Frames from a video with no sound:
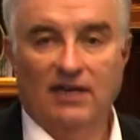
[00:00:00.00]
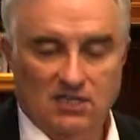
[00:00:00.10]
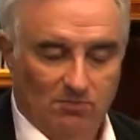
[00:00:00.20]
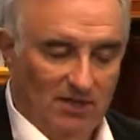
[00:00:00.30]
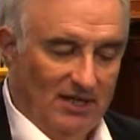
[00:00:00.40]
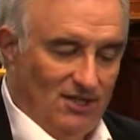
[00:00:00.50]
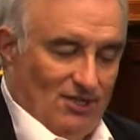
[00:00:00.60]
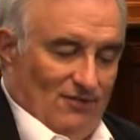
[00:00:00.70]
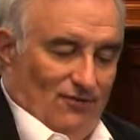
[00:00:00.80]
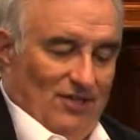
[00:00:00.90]
of
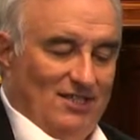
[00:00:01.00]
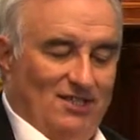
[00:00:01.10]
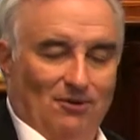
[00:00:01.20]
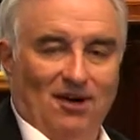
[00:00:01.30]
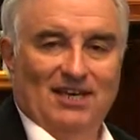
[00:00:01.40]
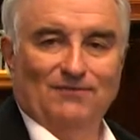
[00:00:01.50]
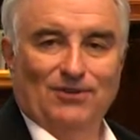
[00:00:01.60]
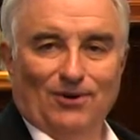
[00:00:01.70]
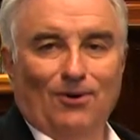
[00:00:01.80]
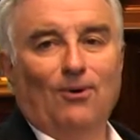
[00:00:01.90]
explanations for this, so I'll give
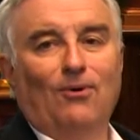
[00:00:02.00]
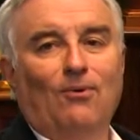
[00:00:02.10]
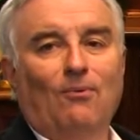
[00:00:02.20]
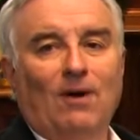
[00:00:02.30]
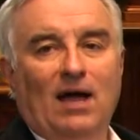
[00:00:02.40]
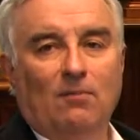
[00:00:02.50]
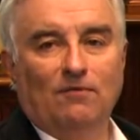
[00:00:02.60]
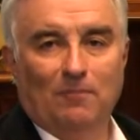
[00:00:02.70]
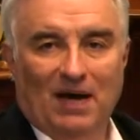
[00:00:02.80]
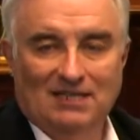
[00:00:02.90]
you the whole realm
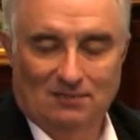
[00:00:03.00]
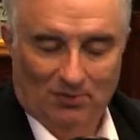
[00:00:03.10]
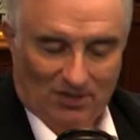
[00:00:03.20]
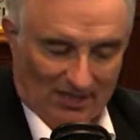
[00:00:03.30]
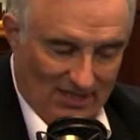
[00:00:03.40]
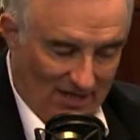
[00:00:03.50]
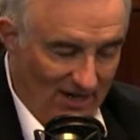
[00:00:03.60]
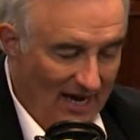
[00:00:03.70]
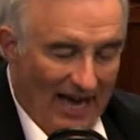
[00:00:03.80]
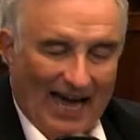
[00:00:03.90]
of possibilities here.
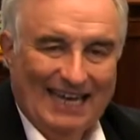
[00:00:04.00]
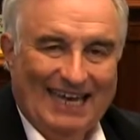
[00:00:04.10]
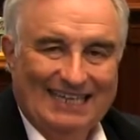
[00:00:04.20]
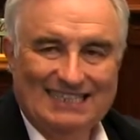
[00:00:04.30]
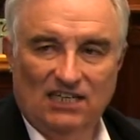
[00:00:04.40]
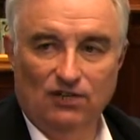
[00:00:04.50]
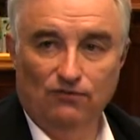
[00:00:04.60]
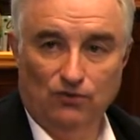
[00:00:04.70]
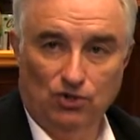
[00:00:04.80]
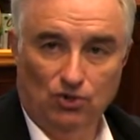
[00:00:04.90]
I can't tell you
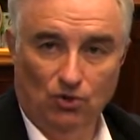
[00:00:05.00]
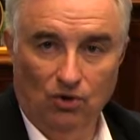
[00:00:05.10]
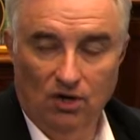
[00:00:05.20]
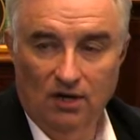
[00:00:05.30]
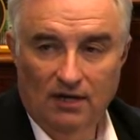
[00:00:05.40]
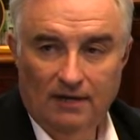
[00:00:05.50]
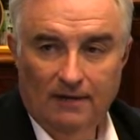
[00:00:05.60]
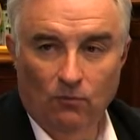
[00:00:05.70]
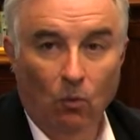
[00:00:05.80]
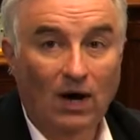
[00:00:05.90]
for sure
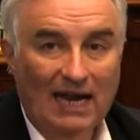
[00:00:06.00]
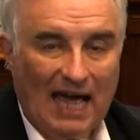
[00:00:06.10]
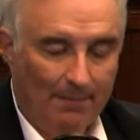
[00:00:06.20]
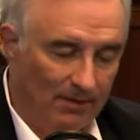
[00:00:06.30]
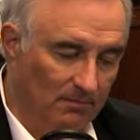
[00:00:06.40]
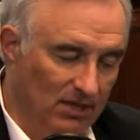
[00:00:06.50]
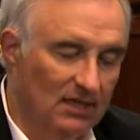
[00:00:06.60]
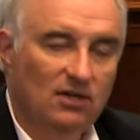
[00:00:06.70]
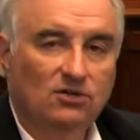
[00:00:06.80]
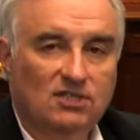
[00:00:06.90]
what happened, but
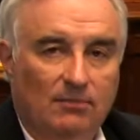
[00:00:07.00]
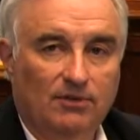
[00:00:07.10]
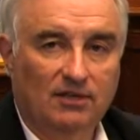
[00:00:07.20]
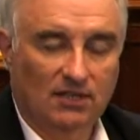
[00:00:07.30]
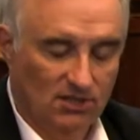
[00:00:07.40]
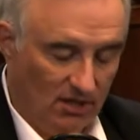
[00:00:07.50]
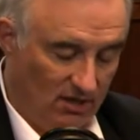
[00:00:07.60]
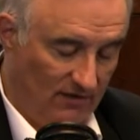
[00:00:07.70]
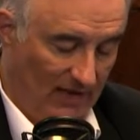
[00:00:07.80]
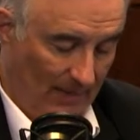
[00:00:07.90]
here's some of the things that
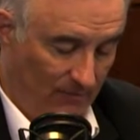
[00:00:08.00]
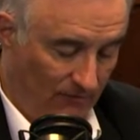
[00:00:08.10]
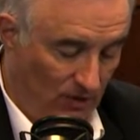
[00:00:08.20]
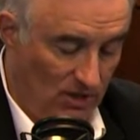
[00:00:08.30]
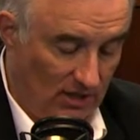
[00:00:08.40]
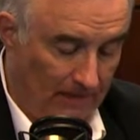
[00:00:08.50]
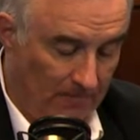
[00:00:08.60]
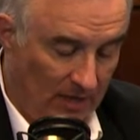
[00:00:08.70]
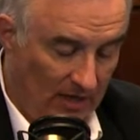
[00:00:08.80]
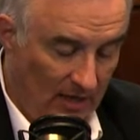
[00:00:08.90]
could have happened. First, a uh,
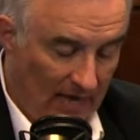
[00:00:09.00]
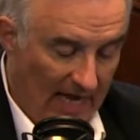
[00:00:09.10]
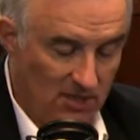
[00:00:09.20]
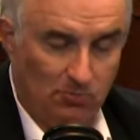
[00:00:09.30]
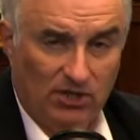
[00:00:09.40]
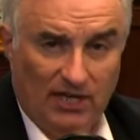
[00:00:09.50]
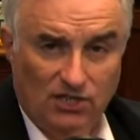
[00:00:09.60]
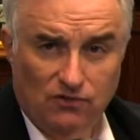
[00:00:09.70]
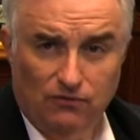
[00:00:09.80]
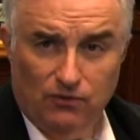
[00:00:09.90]

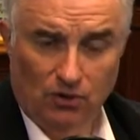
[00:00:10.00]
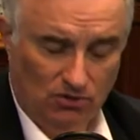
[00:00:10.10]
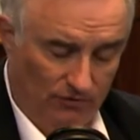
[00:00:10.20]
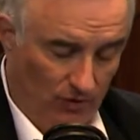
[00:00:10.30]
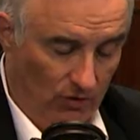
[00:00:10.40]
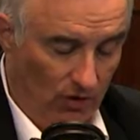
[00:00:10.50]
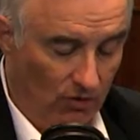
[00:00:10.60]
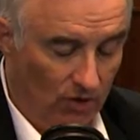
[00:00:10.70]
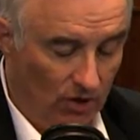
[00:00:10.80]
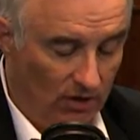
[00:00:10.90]
explanation for those of you who
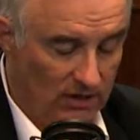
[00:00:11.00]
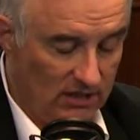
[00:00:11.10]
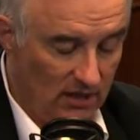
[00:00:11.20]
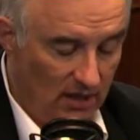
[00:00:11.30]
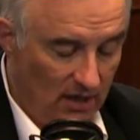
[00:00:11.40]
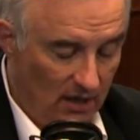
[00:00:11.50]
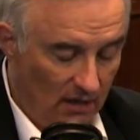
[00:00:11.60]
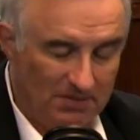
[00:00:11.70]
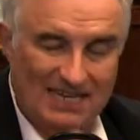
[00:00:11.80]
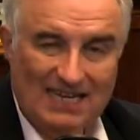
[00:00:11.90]
don't know. It's
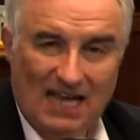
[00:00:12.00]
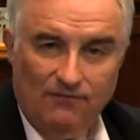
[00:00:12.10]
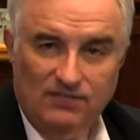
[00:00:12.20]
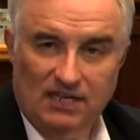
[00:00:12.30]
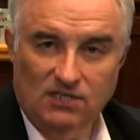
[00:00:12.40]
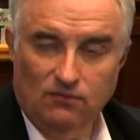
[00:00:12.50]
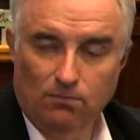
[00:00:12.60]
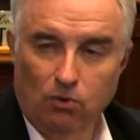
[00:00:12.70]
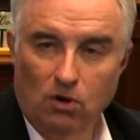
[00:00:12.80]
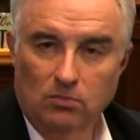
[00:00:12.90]
a PDF stands for
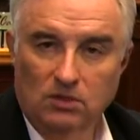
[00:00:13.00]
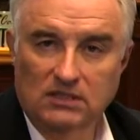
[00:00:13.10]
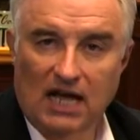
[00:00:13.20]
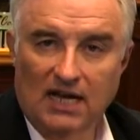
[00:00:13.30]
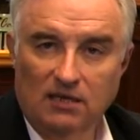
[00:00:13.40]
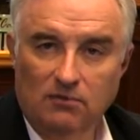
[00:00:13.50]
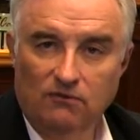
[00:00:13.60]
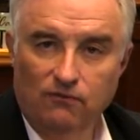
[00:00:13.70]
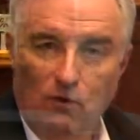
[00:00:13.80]
Portable Document